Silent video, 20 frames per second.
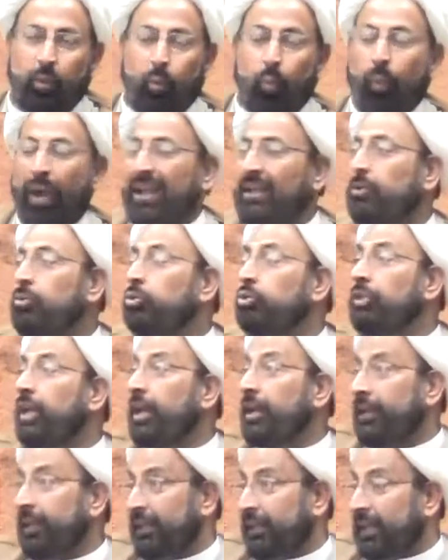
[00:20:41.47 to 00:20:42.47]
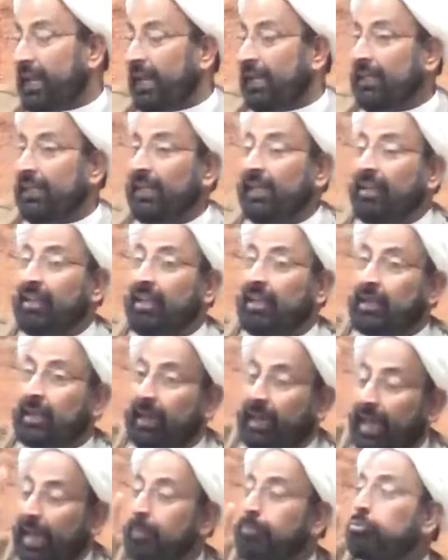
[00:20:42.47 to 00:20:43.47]
went to journey and he
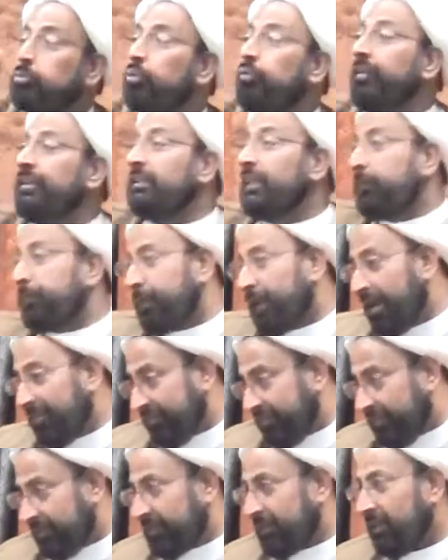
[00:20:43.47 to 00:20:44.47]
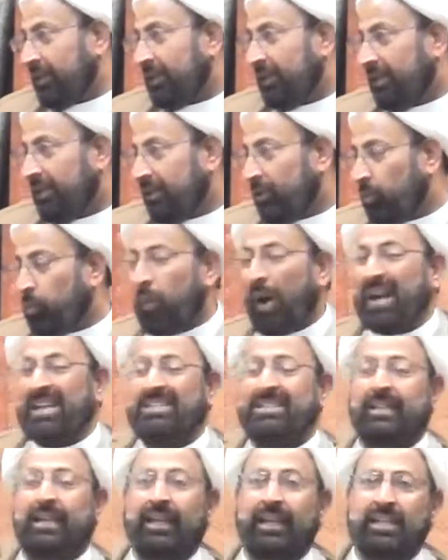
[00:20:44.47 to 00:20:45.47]
came to visit Prophet
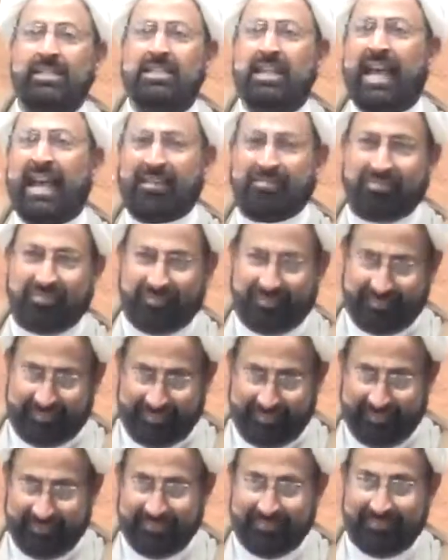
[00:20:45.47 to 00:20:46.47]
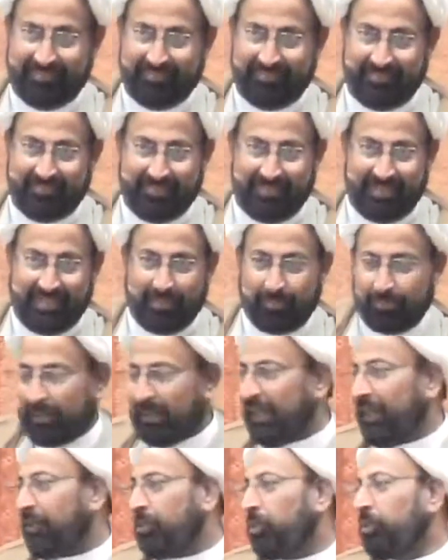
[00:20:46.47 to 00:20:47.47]
once in his life,
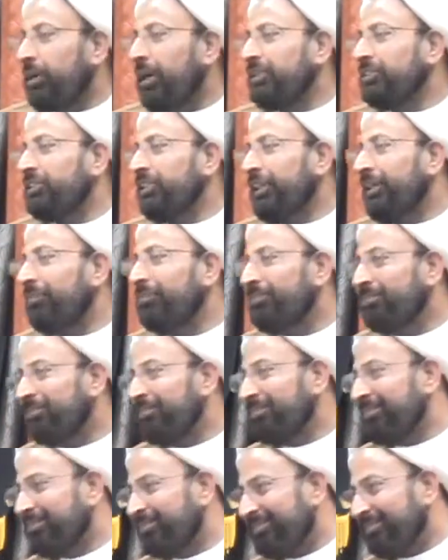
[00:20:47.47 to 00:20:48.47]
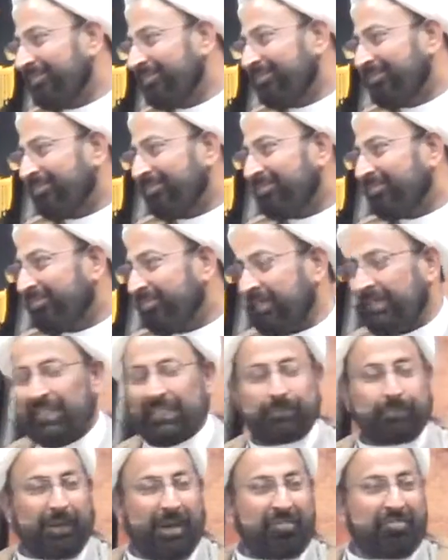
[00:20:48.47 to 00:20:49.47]
but he could not see
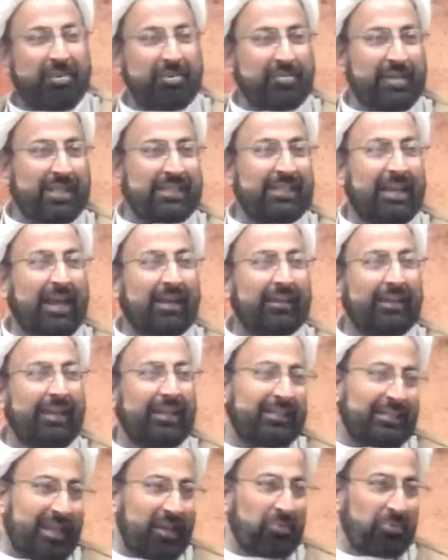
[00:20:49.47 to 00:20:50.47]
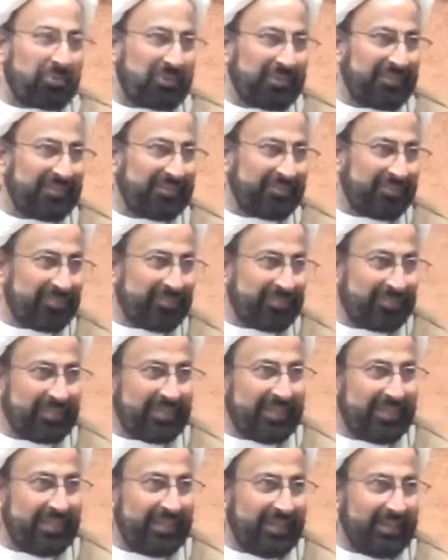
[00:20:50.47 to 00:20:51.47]
because Prophet was not in town.
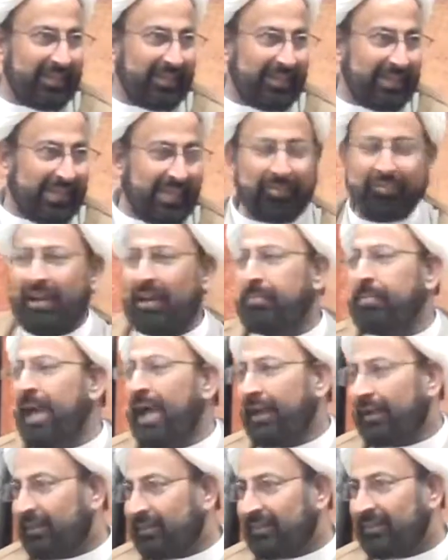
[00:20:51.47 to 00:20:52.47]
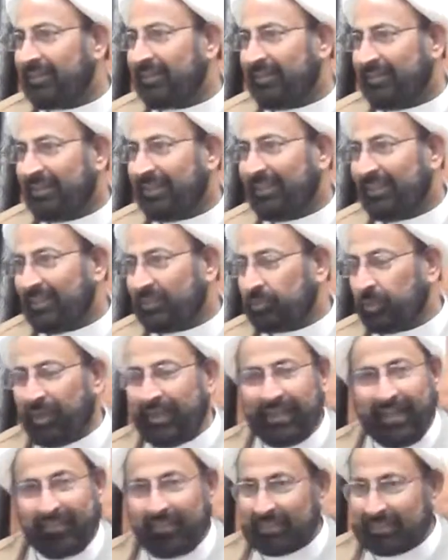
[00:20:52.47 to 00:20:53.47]
He went back, so
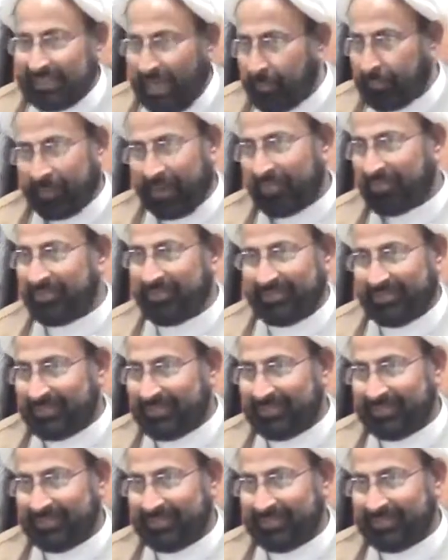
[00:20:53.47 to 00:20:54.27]
he never saw Prophet.